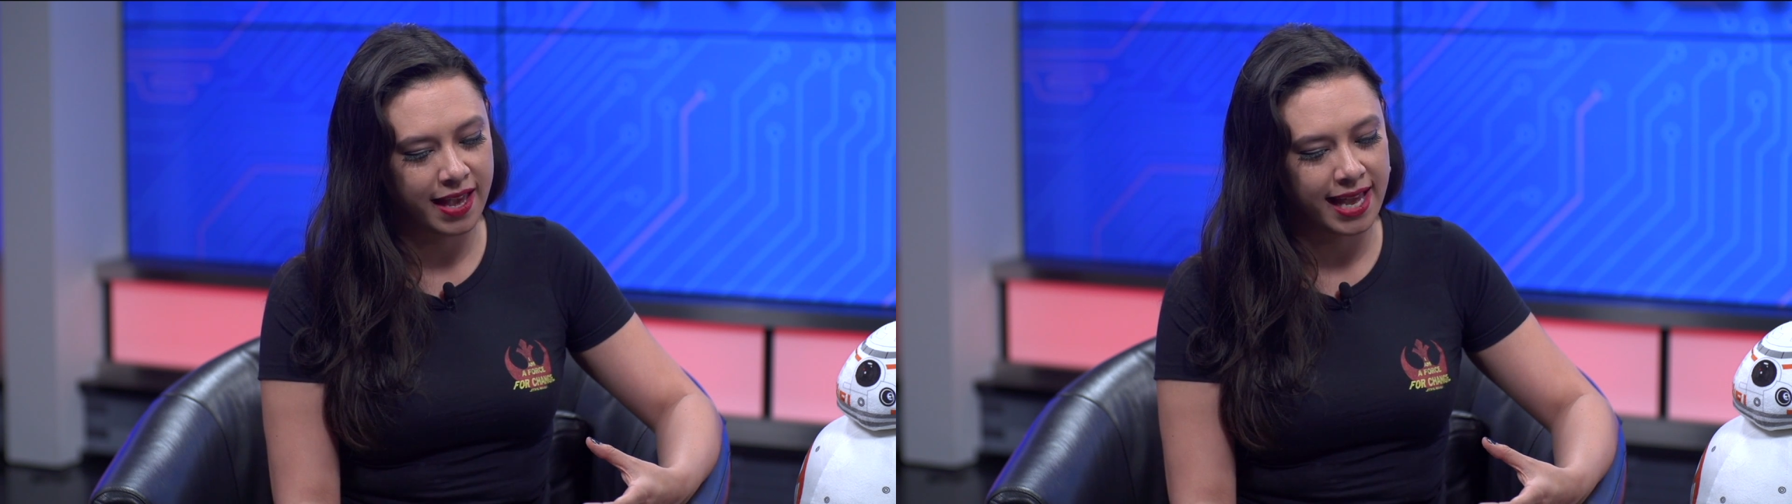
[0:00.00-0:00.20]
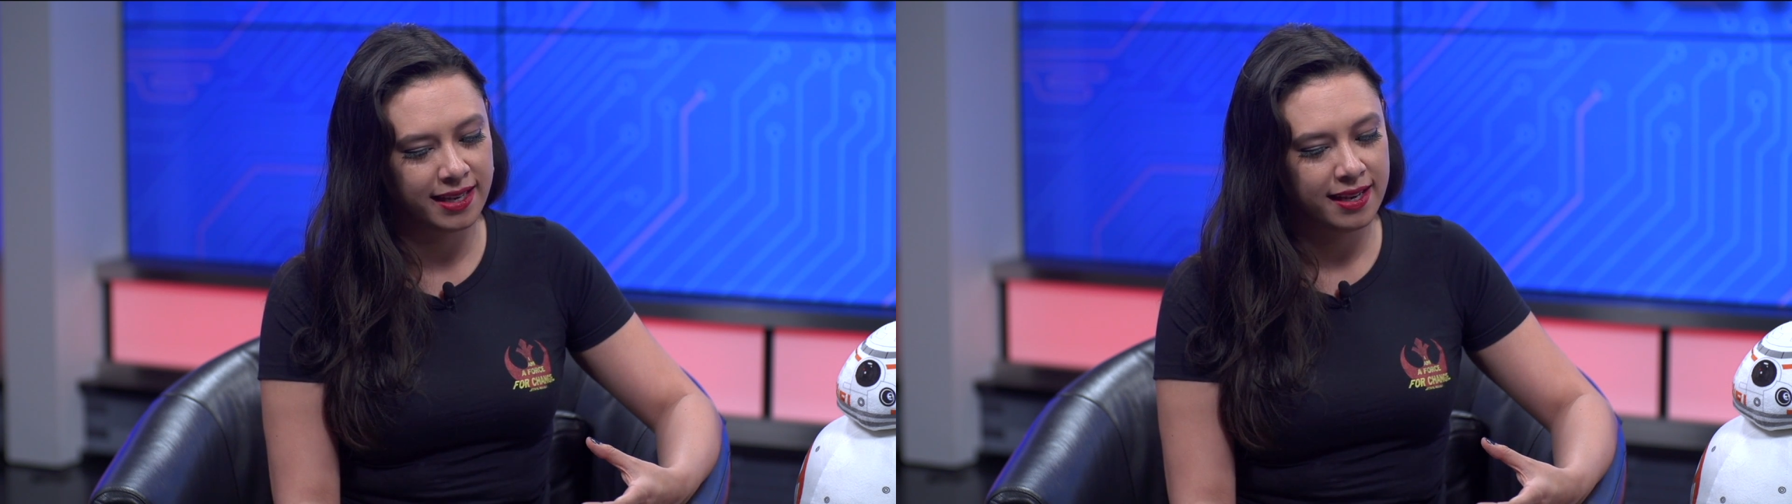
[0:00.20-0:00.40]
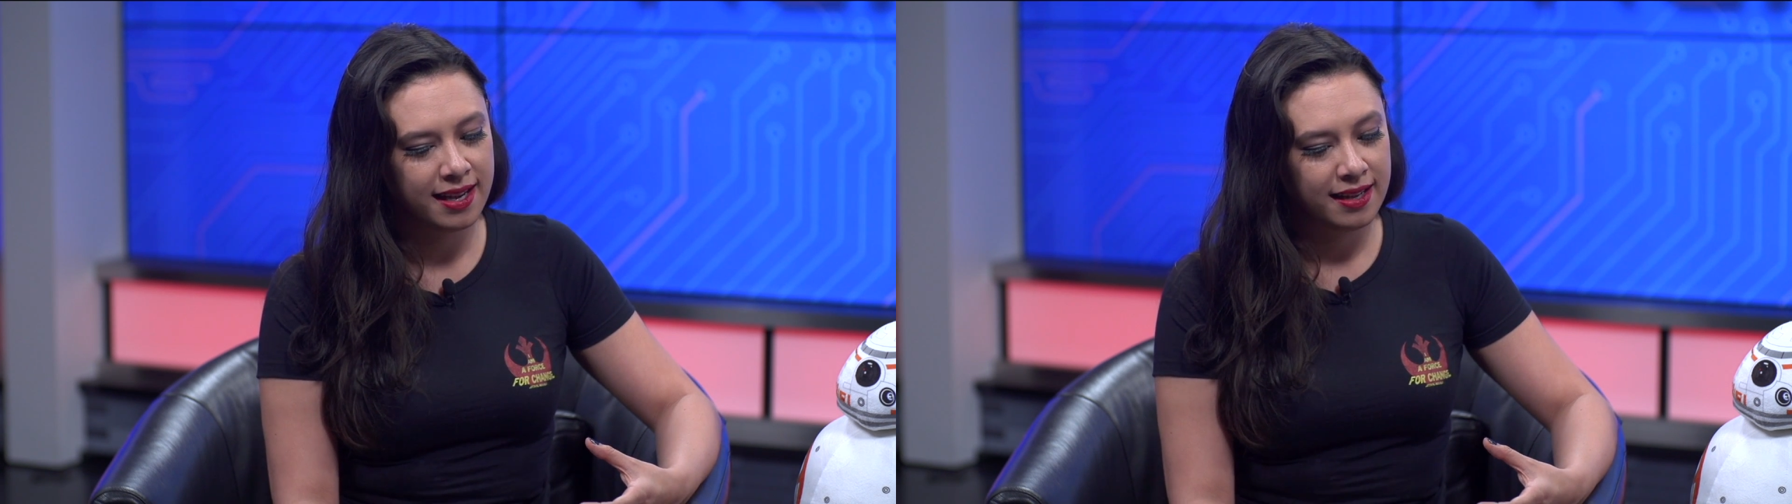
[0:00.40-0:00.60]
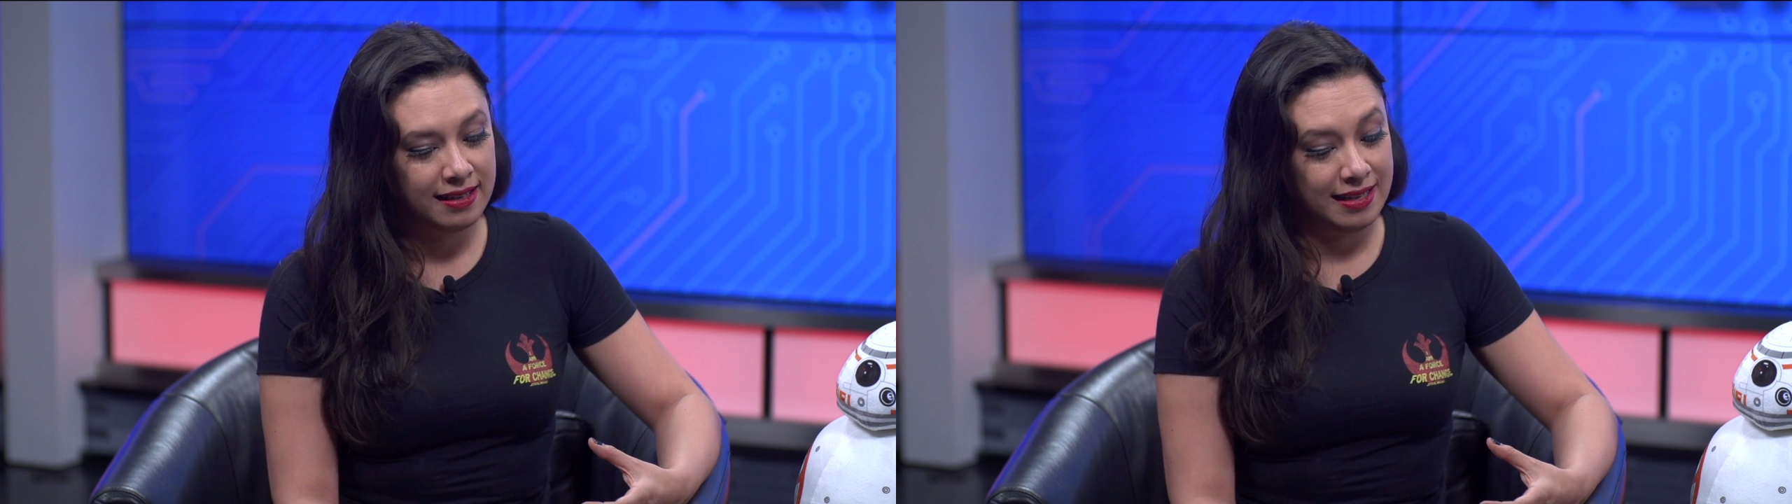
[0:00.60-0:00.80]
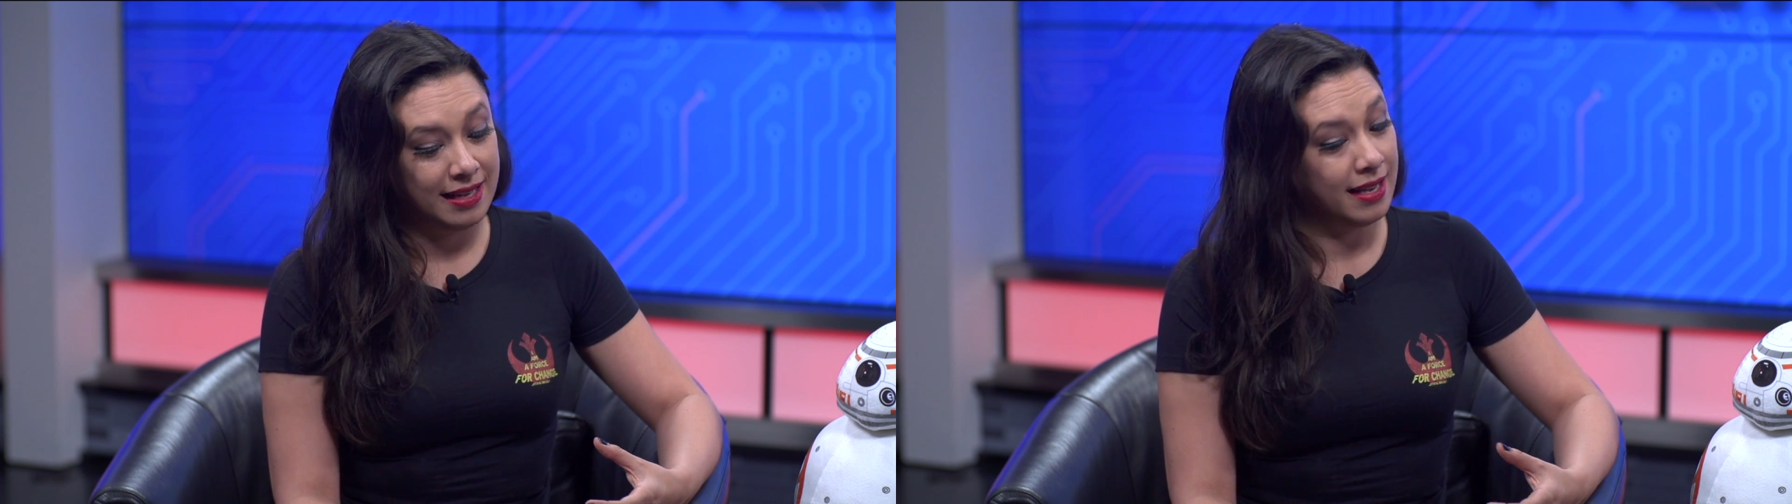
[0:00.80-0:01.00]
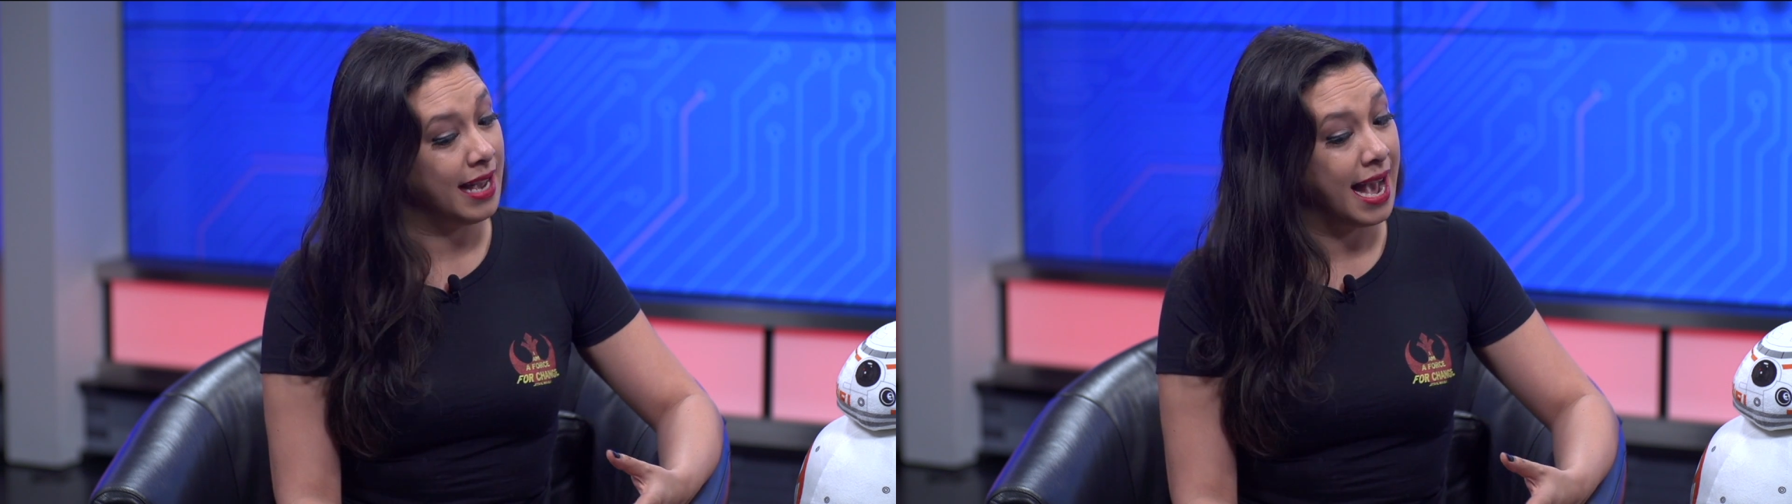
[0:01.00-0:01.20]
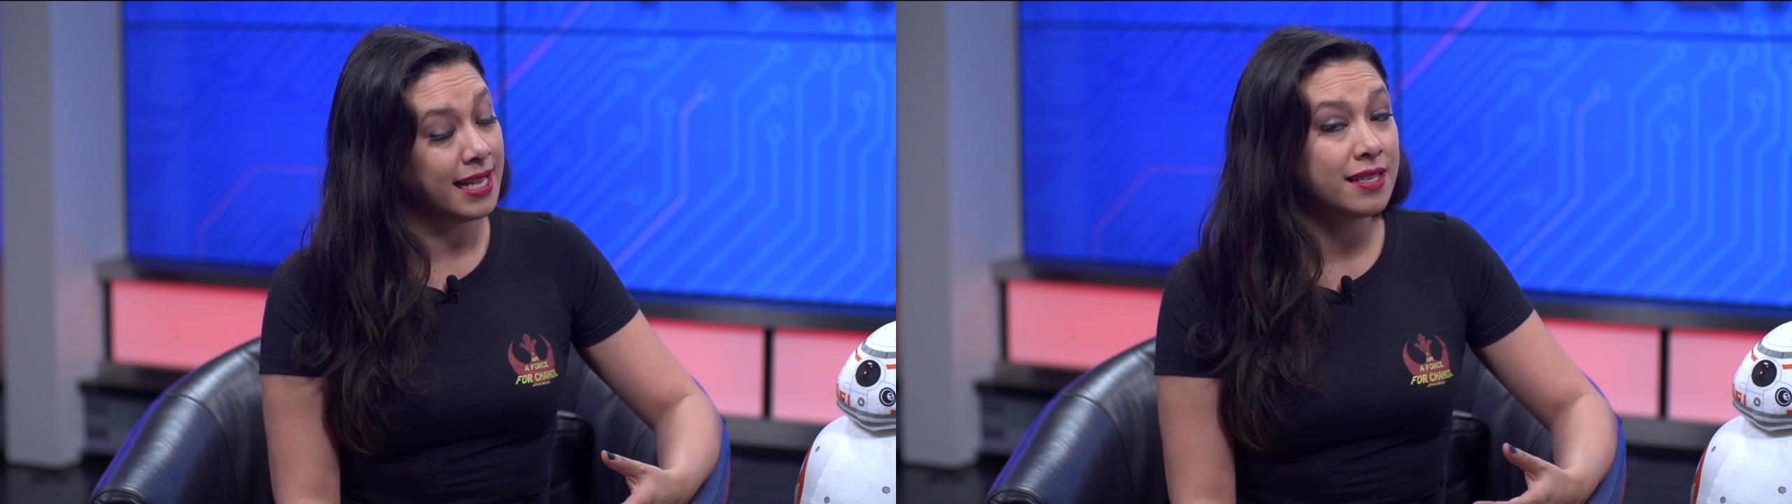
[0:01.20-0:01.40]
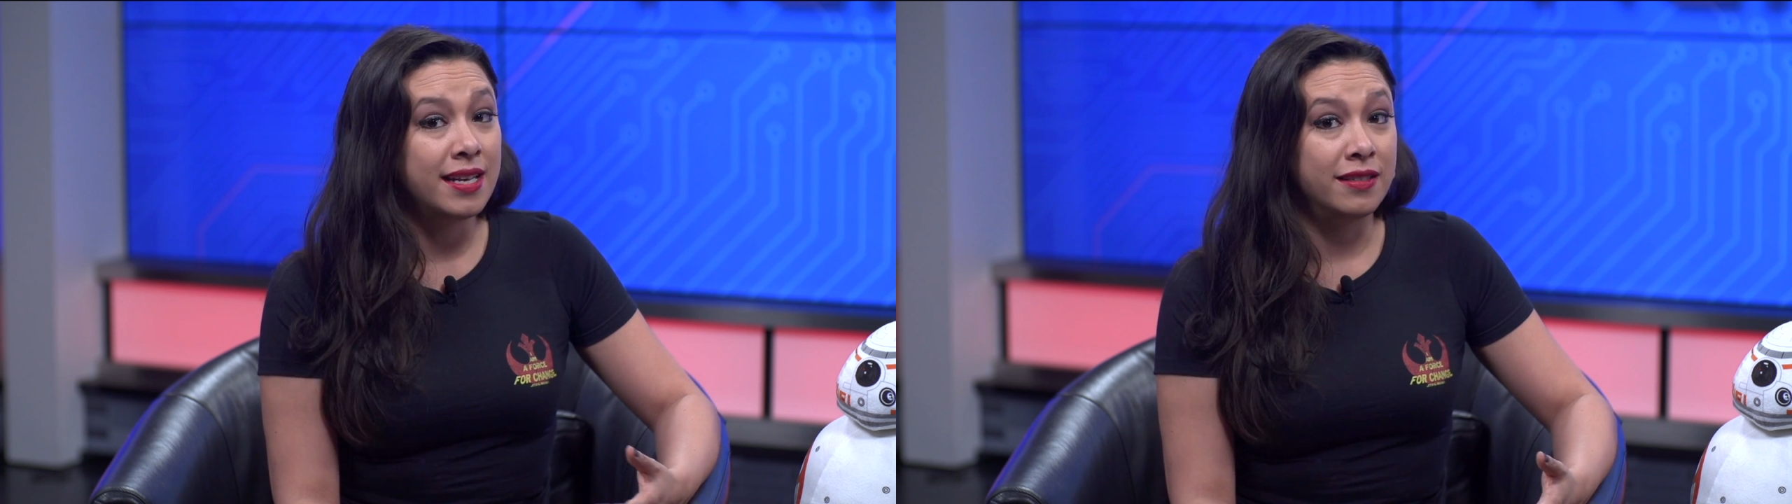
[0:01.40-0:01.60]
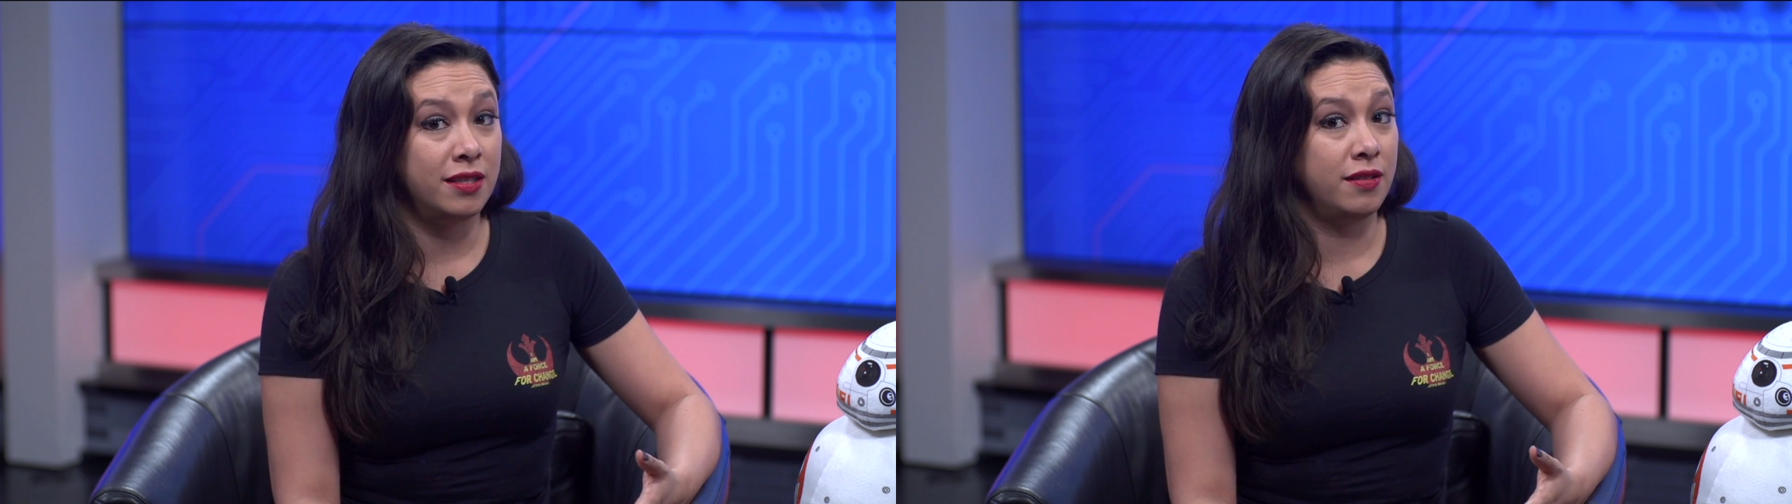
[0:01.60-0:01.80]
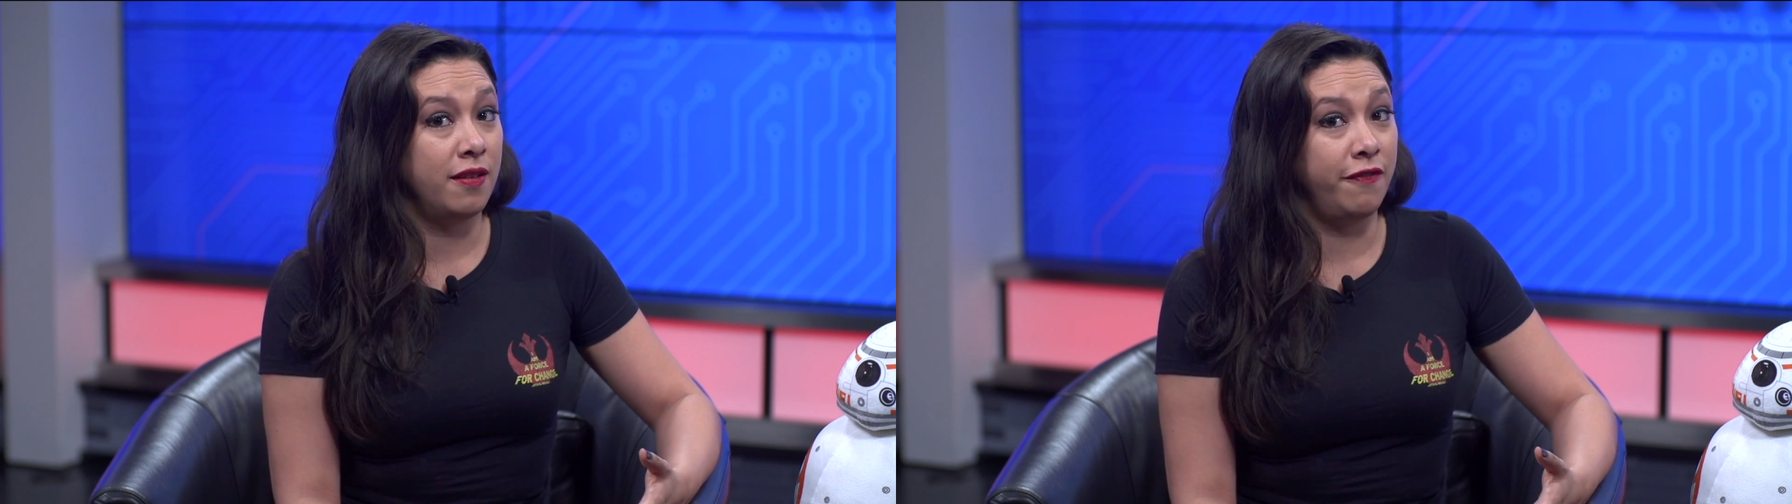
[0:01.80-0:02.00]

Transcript: that has its